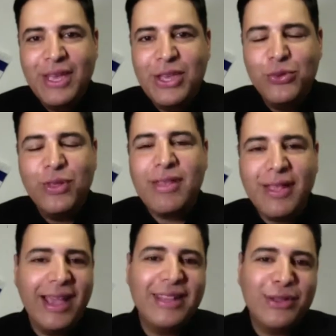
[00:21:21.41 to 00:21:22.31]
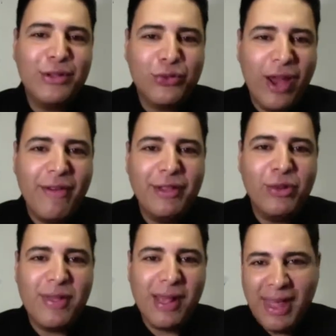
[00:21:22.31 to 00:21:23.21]
you decided to travel
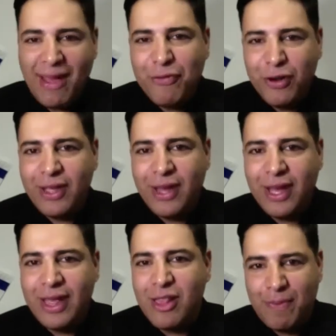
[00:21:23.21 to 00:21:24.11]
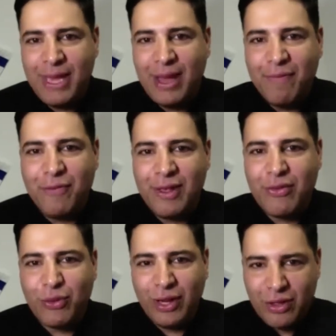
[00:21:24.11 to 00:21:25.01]
to South Africa and speak up for
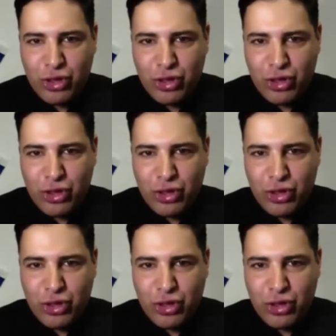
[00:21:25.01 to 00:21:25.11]
Israel.